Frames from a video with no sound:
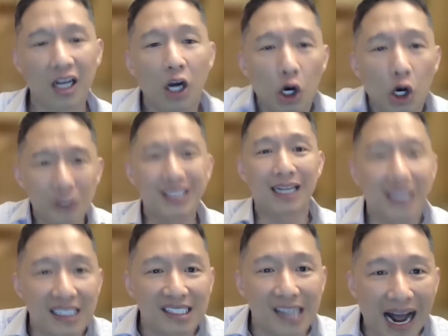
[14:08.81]
Who's gonna
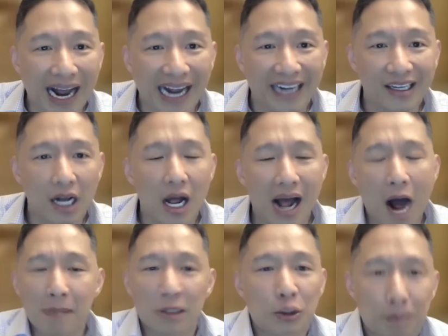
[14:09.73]
decide how
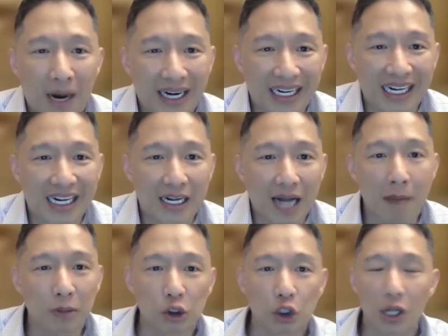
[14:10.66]
much money, how
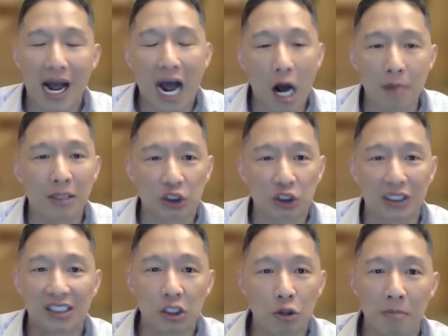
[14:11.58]
much
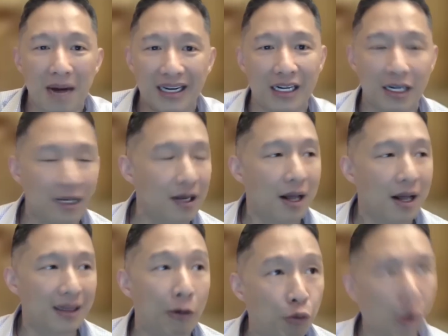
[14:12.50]
this new money
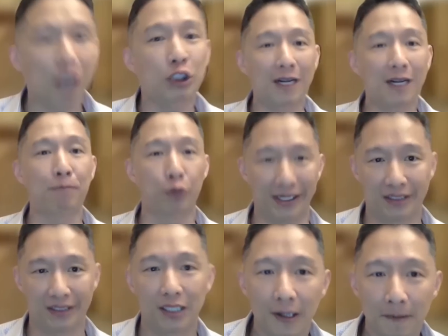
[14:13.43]
that Russia can print
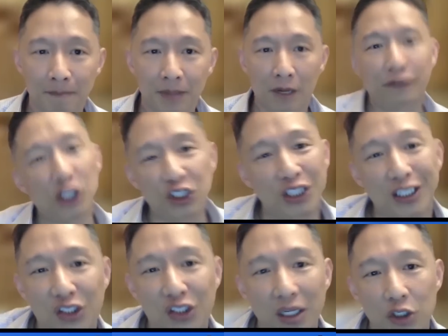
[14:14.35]

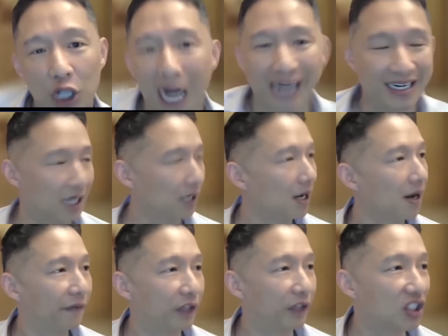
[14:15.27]
versus China
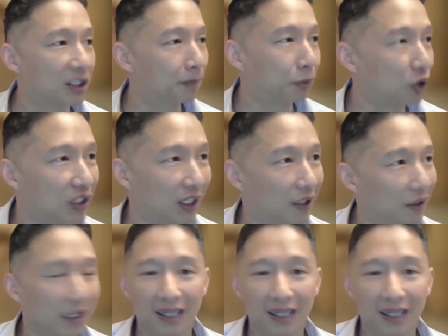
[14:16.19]
versus Brazil?